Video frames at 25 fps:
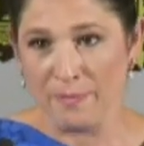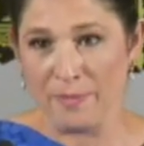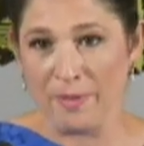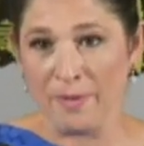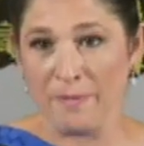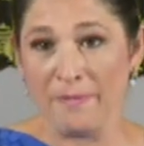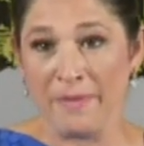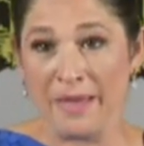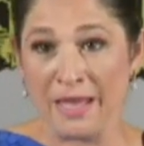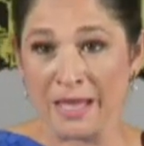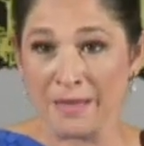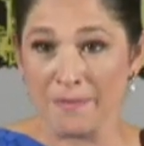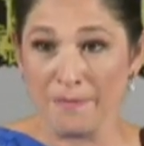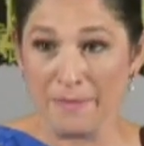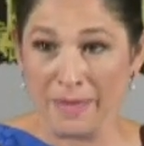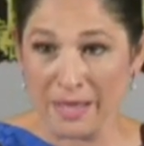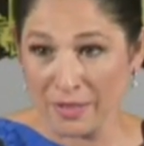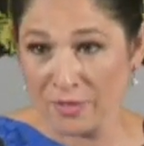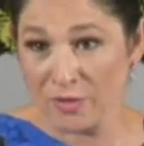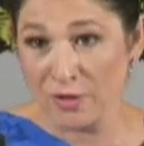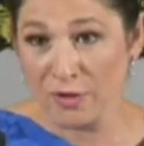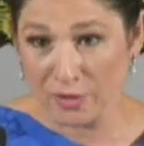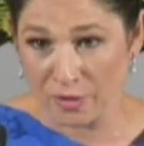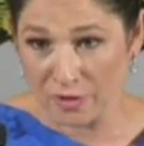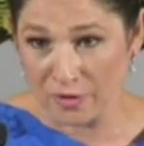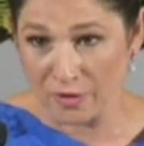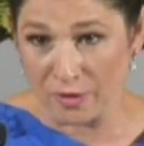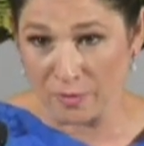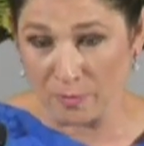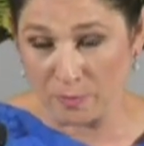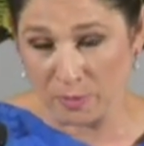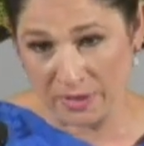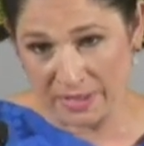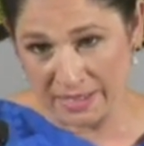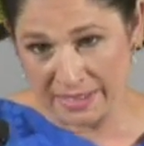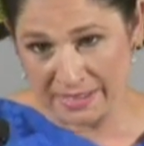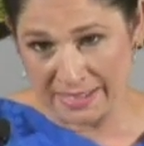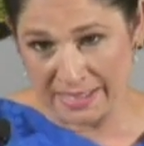but make me look good,
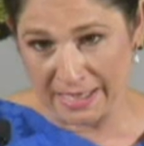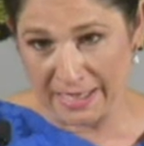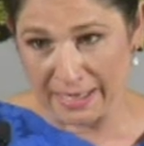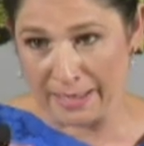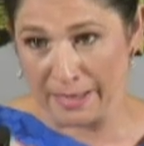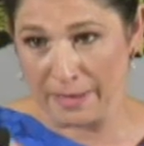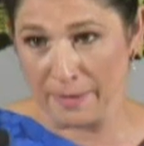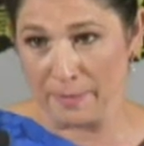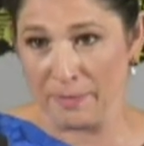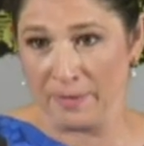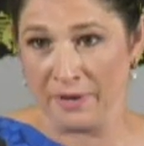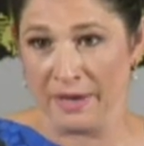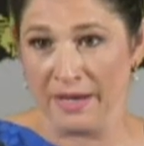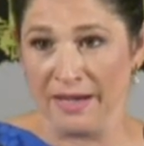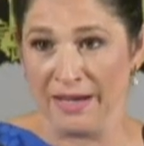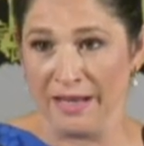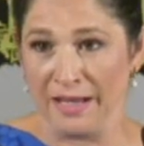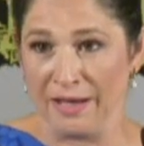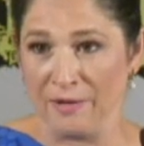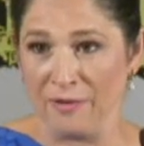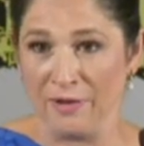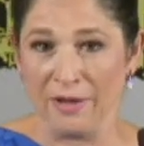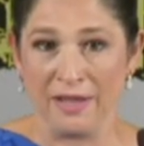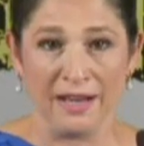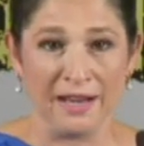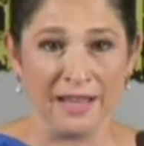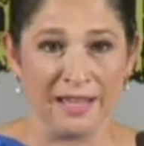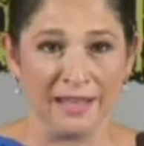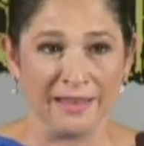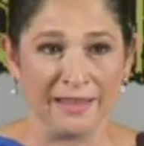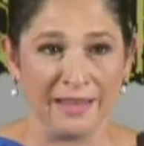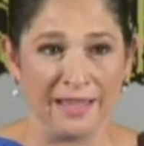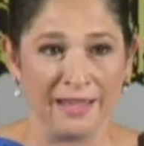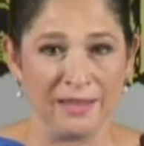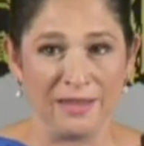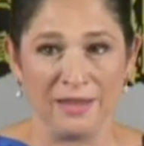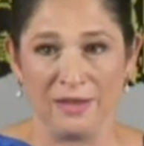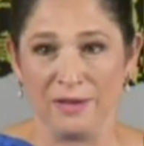please stand up right now. And I'd
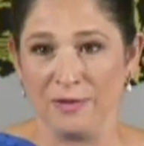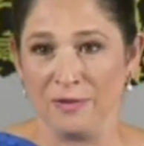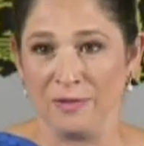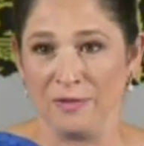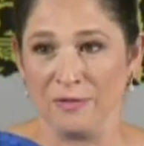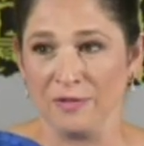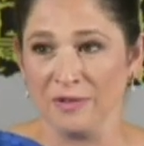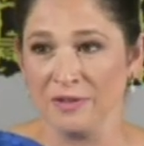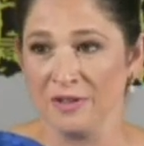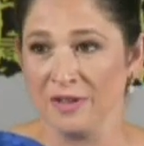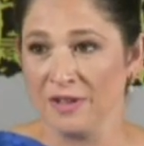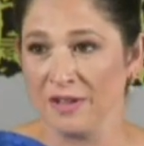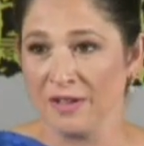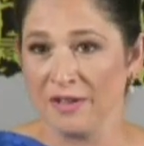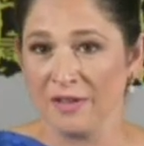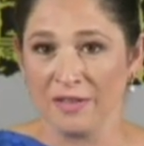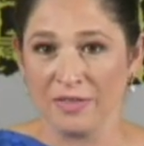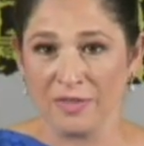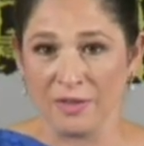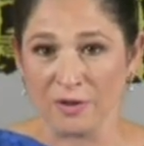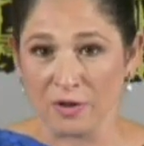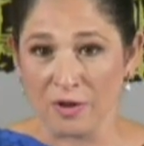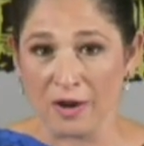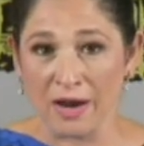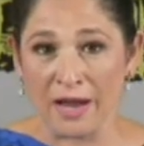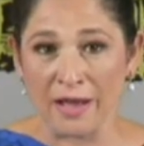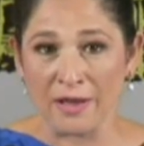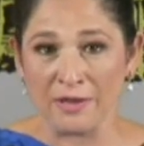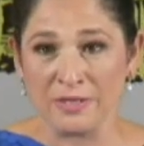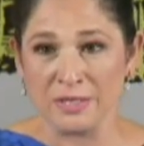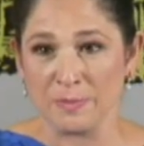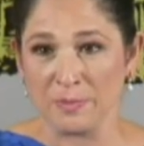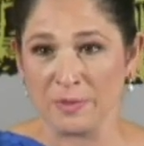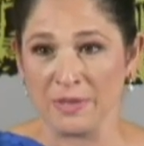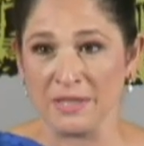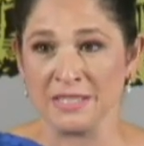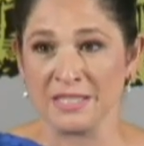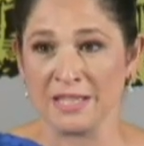like you, the crowd,
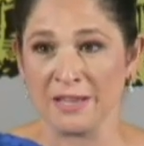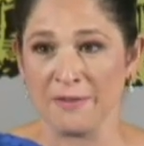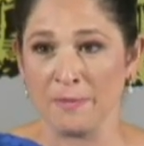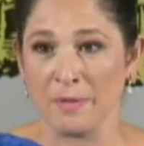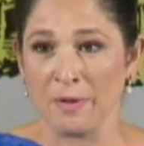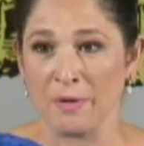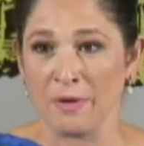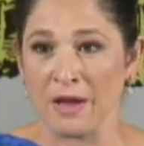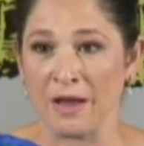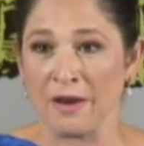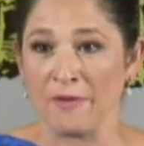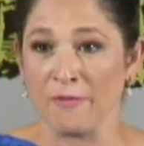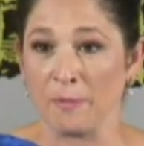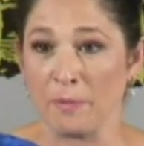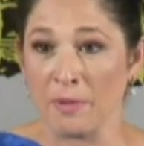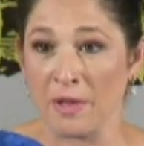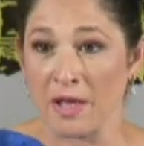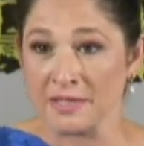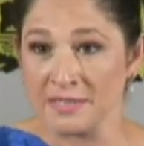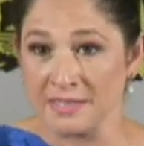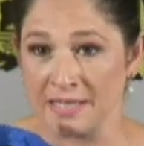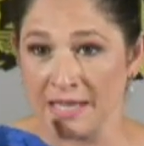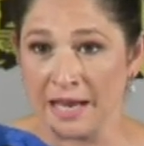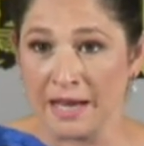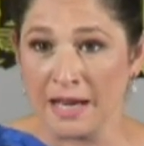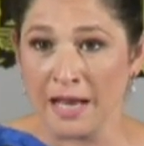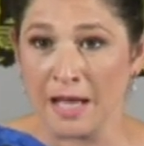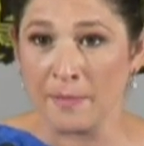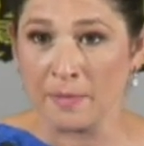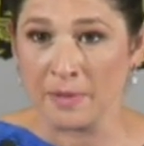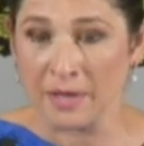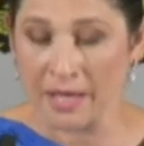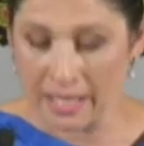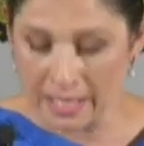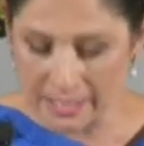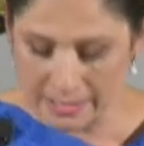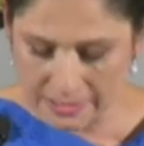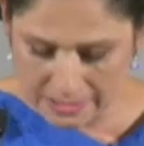to please give them a round of applause. Stand up,
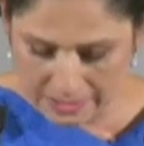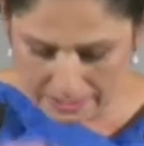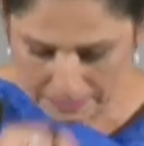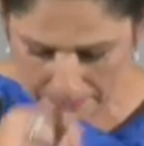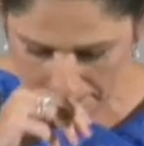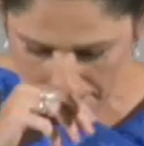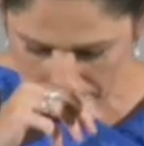guys.